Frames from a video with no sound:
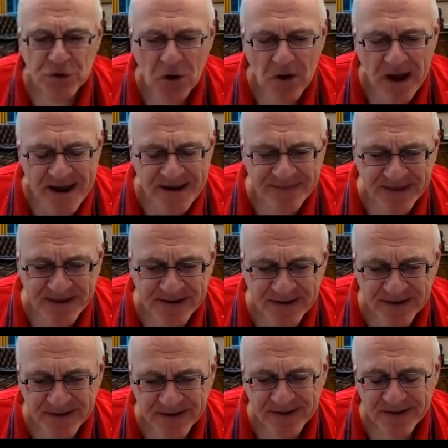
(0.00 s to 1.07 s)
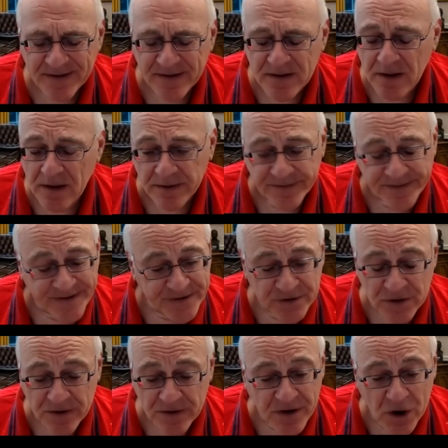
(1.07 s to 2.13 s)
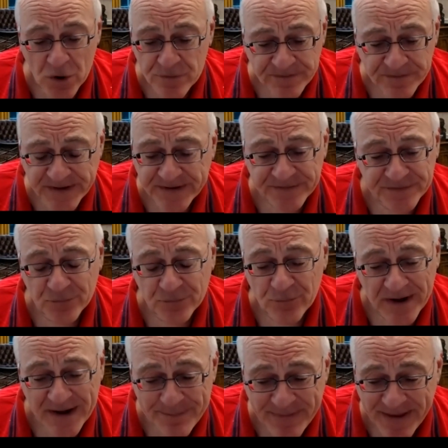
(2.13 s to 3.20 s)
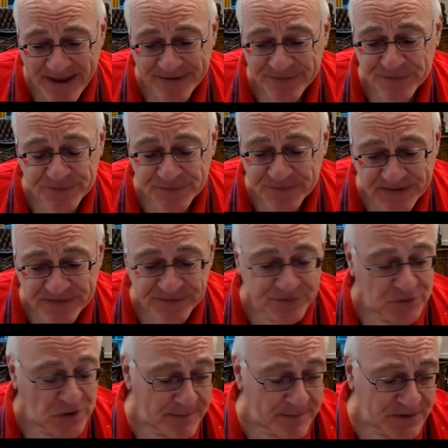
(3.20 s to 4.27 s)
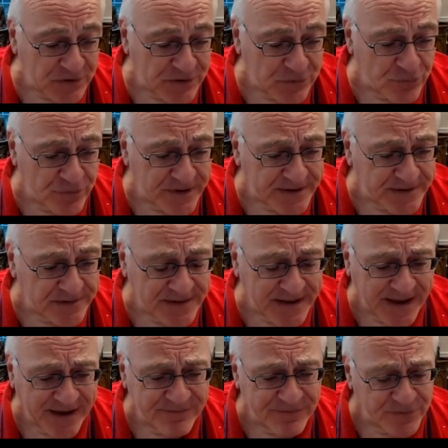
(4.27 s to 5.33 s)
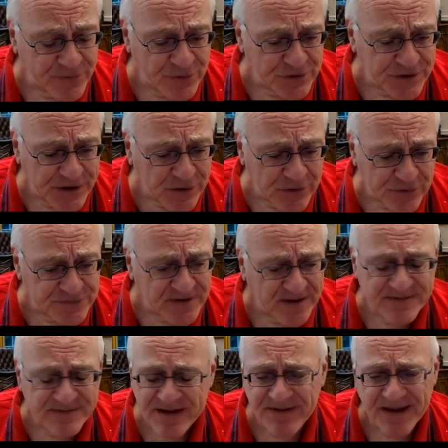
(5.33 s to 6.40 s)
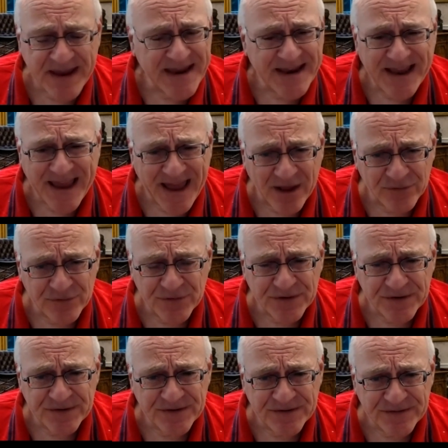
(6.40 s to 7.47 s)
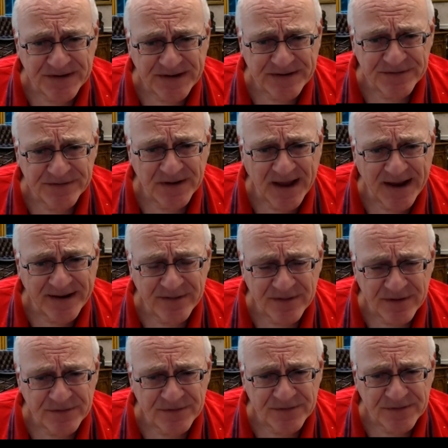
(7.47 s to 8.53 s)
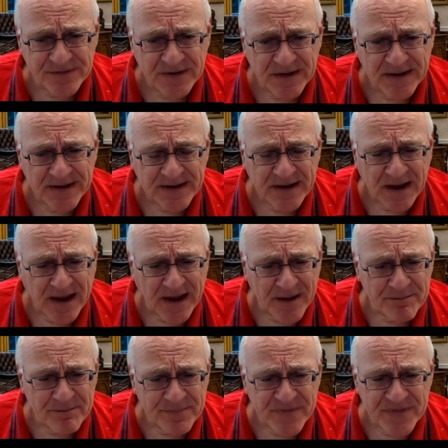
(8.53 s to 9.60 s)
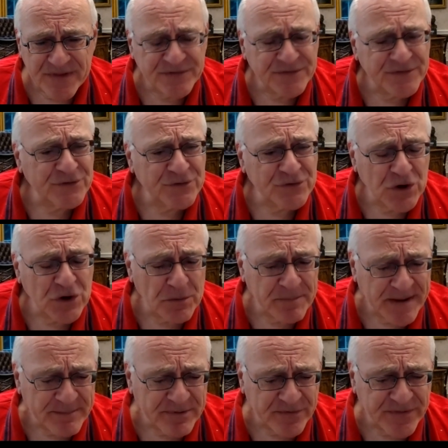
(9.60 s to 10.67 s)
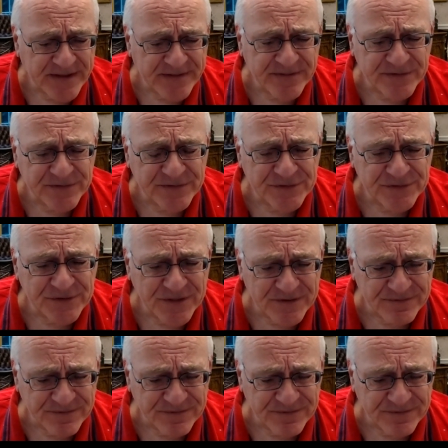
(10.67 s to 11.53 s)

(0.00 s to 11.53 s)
I think, COVID is a really bad disease. I've been in critical care for 30 years. I've never encountered a disease like this. This is, people think this is the